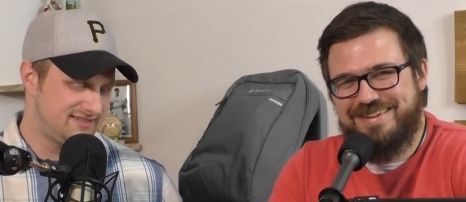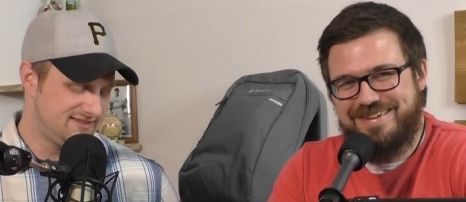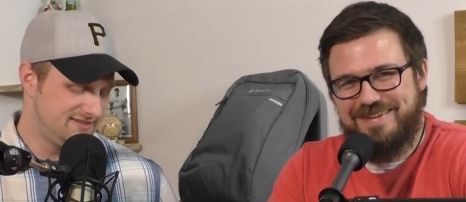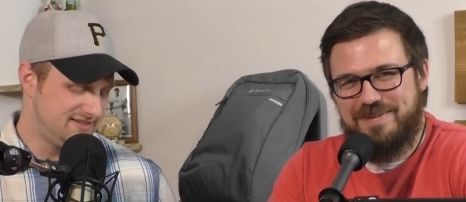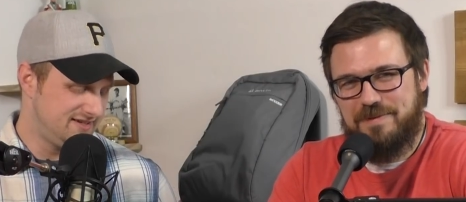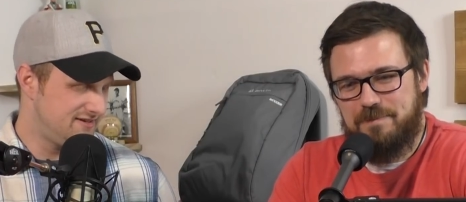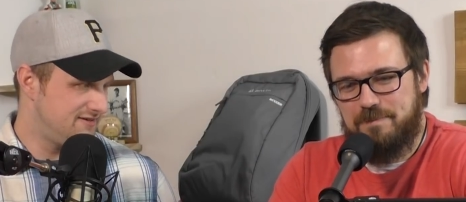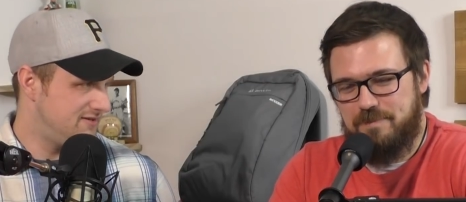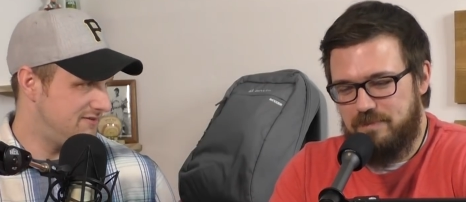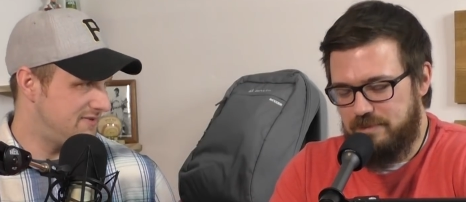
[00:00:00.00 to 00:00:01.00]
Speaker 1: skill set.
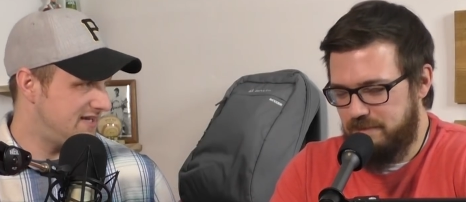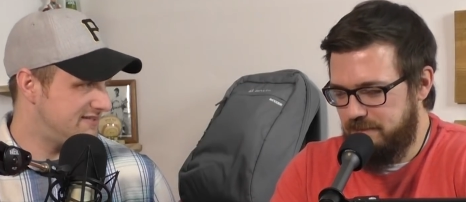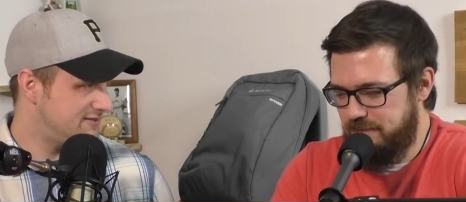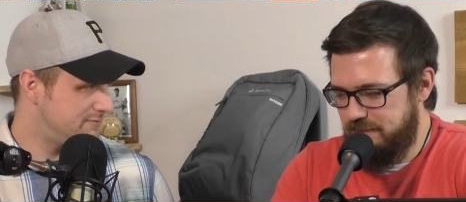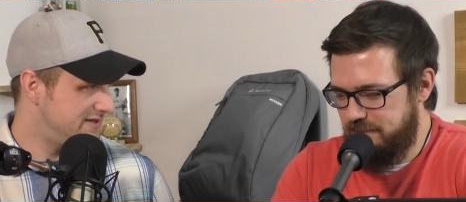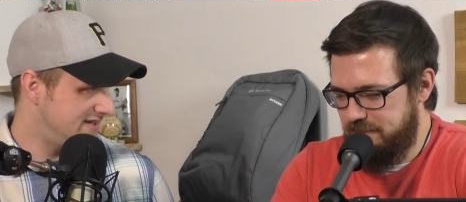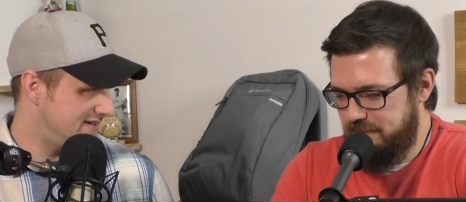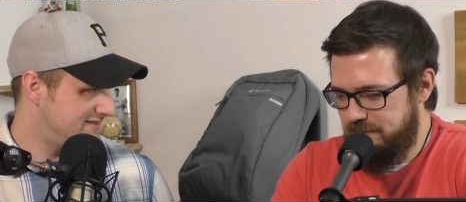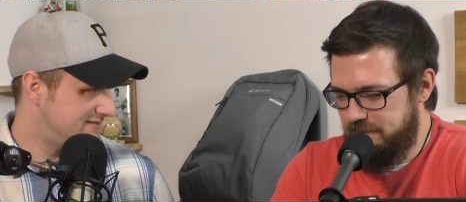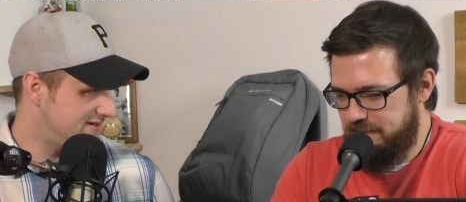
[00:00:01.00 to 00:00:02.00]
You're a master
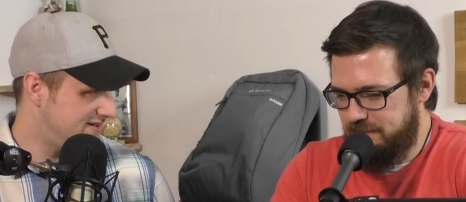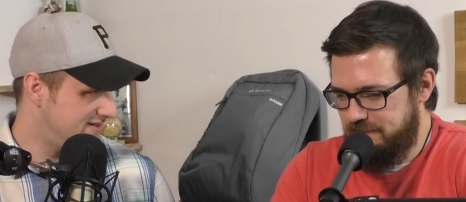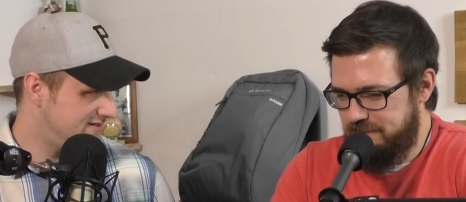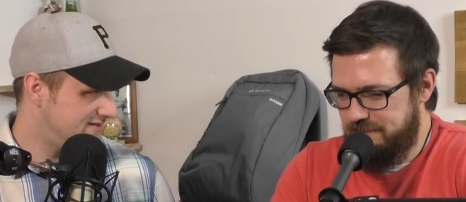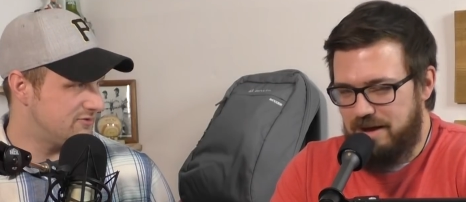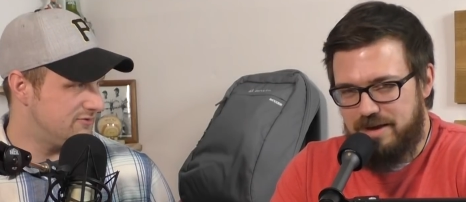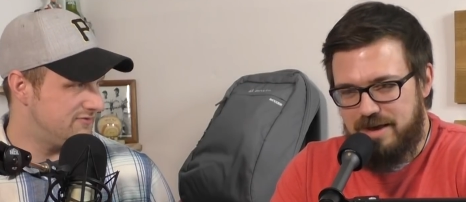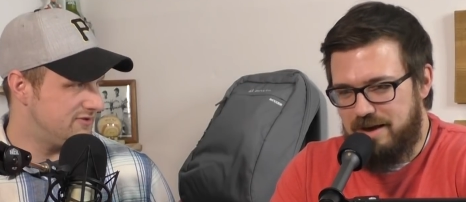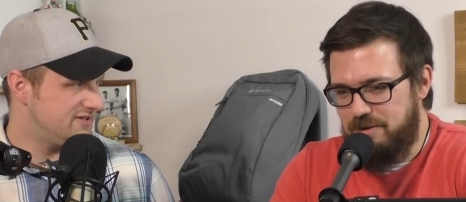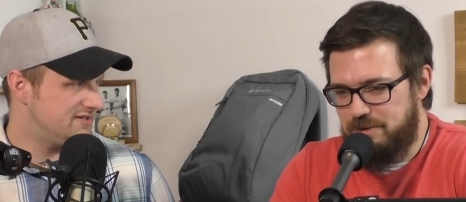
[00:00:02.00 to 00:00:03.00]
pianist, right?
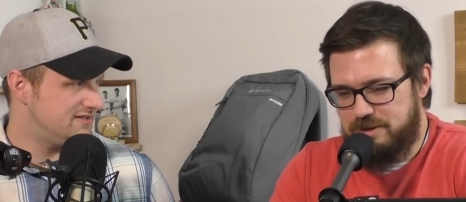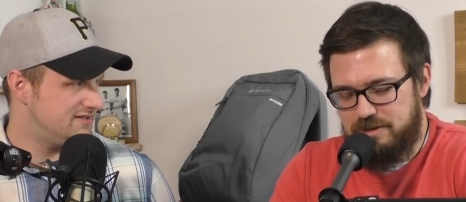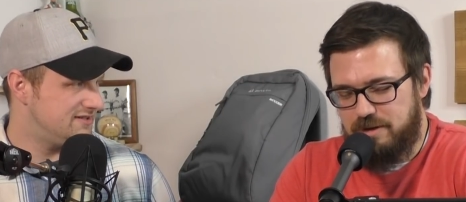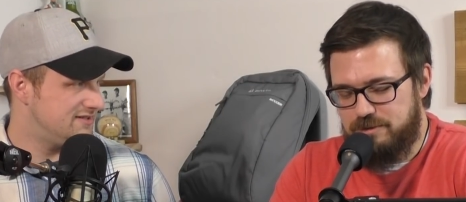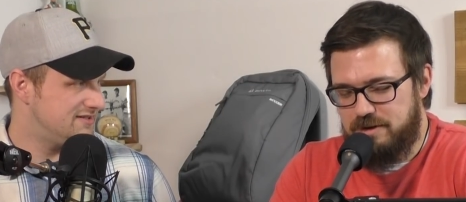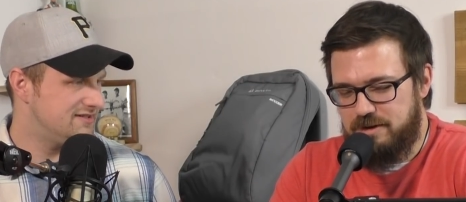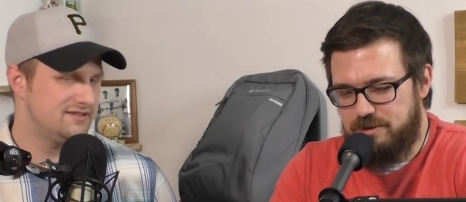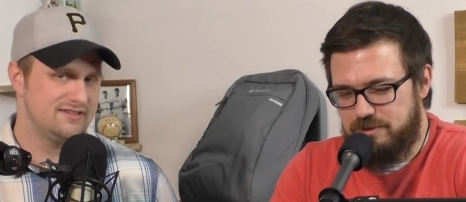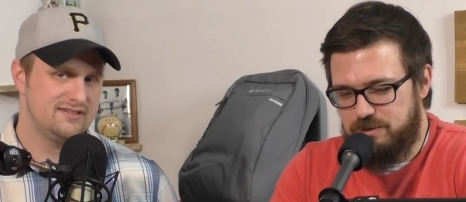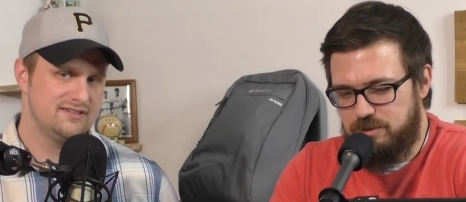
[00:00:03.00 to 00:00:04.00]
Speaker 2: Yeah, I was going to go
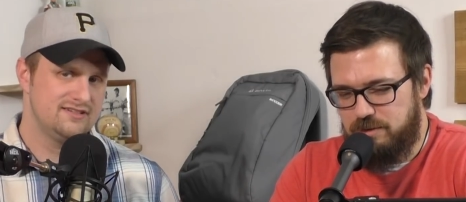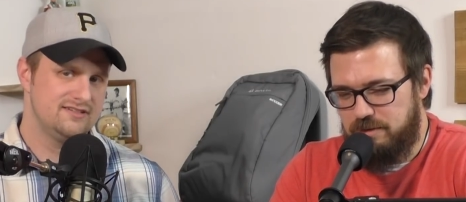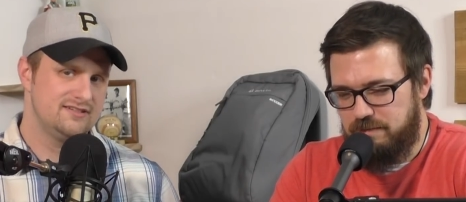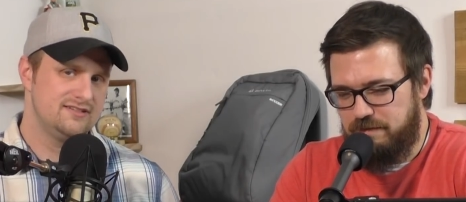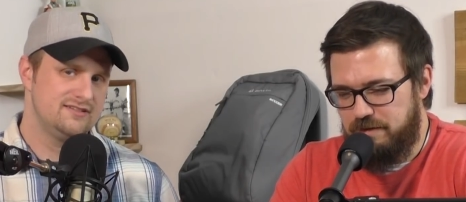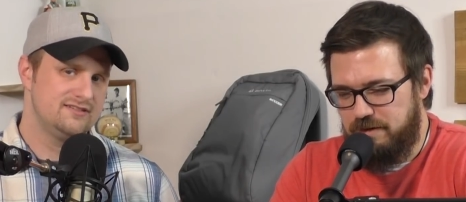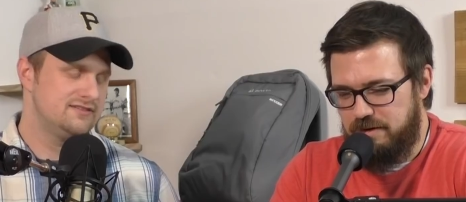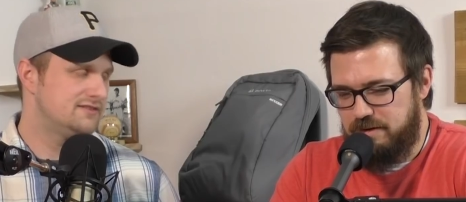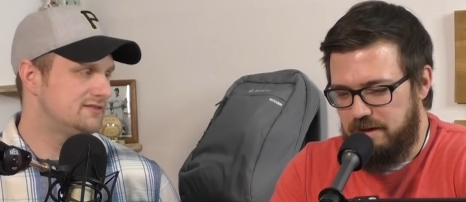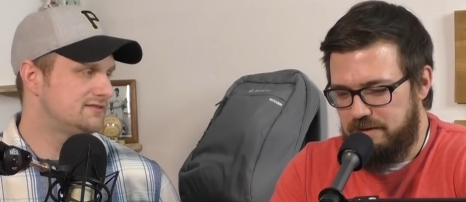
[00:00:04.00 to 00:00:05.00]
to school
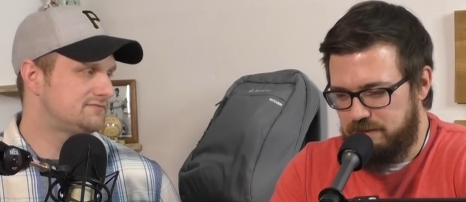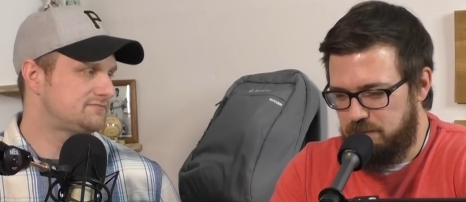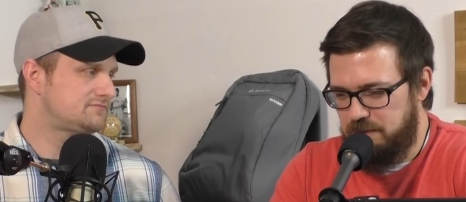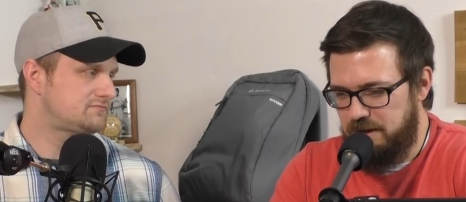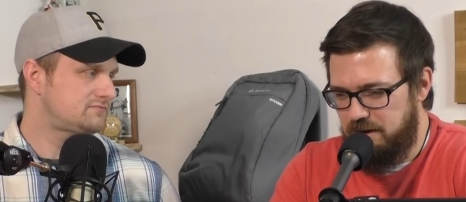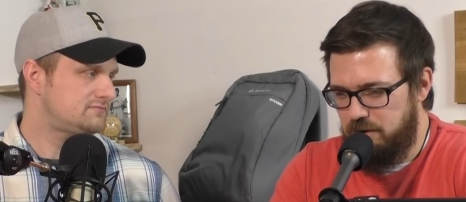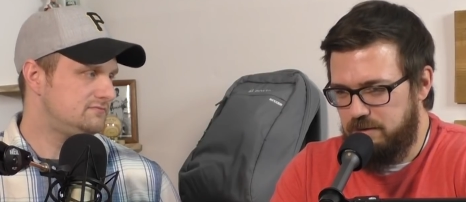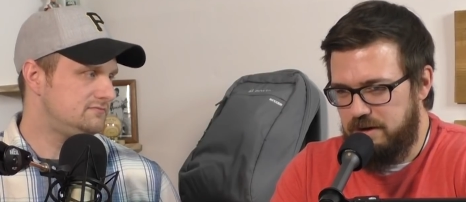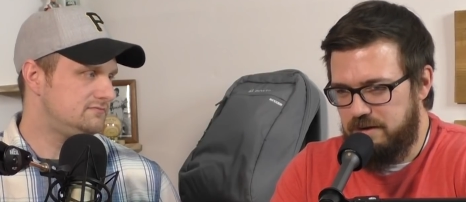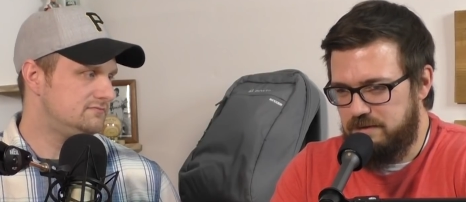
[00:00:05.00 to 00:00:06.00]
for classical
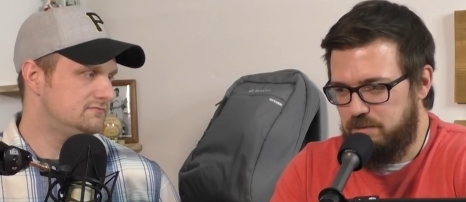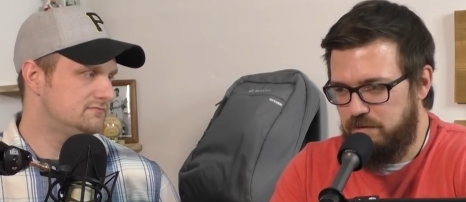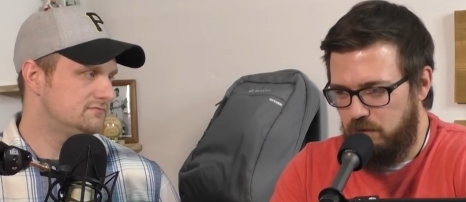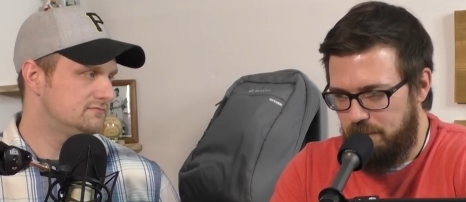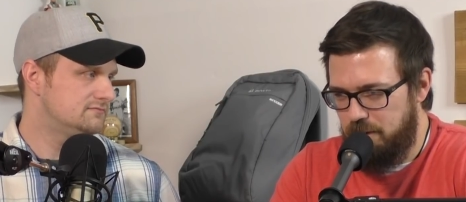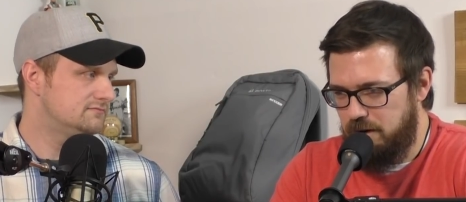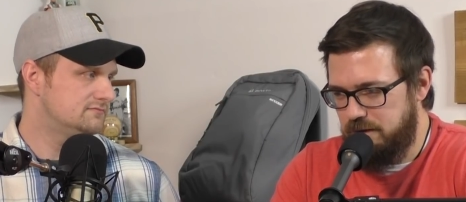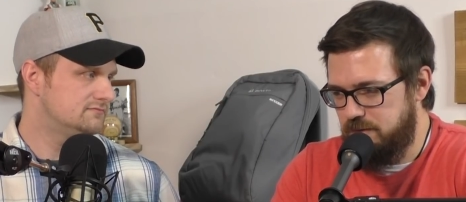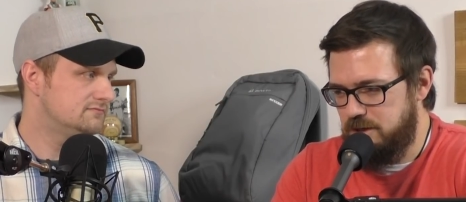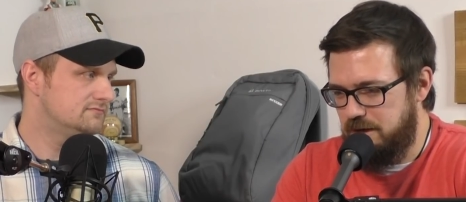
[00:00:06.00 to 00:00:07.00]
piano as a performer. I
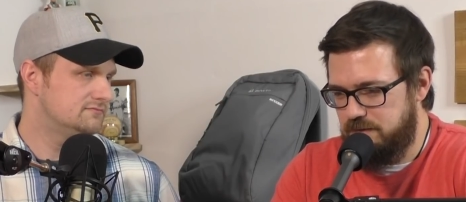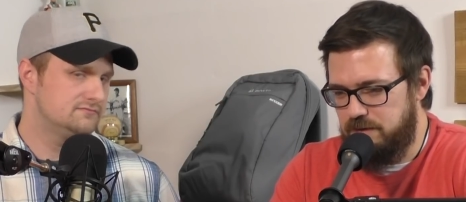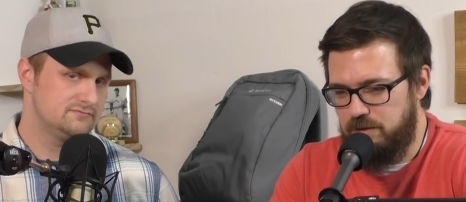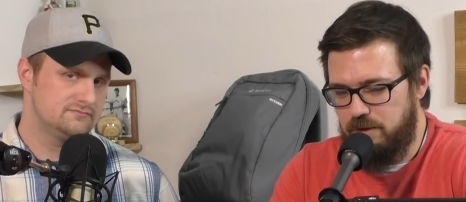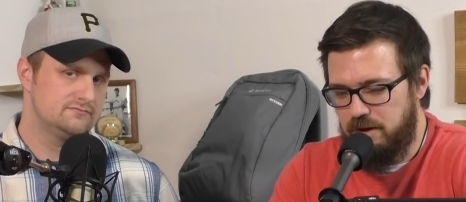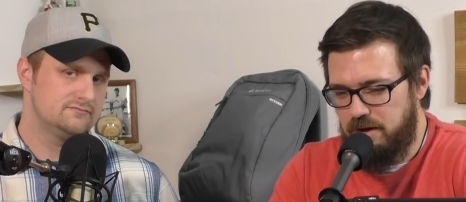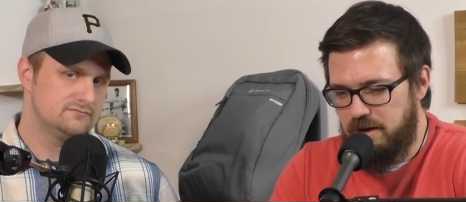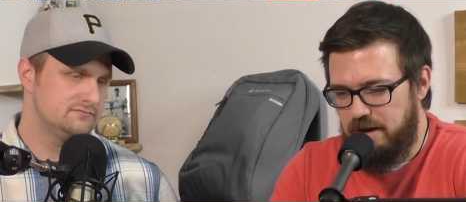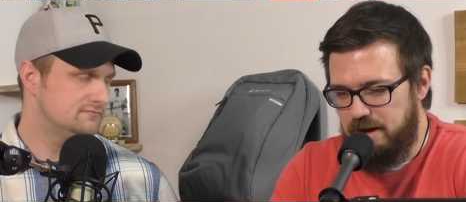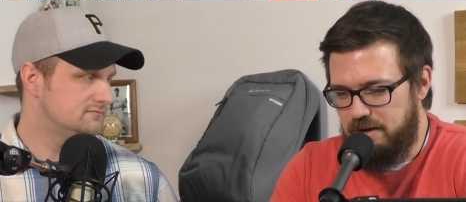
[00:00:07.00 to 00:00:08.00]
do jazz too,
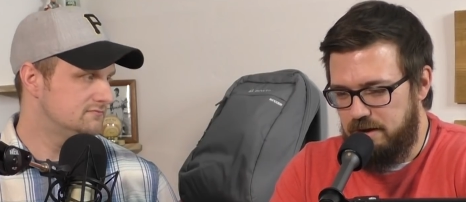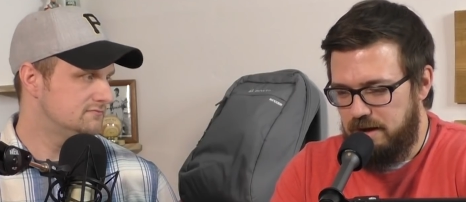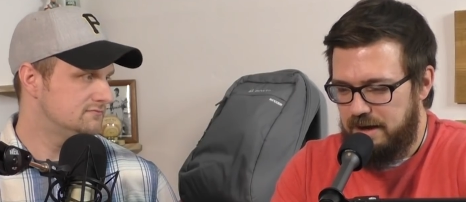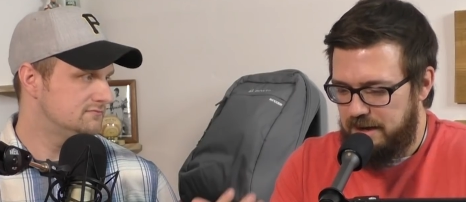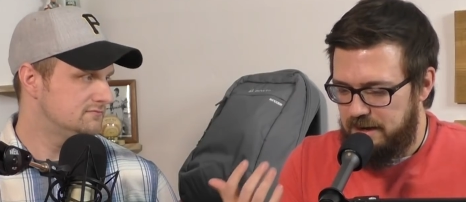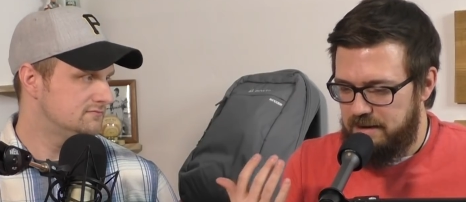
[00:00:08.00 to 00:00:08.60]
and I had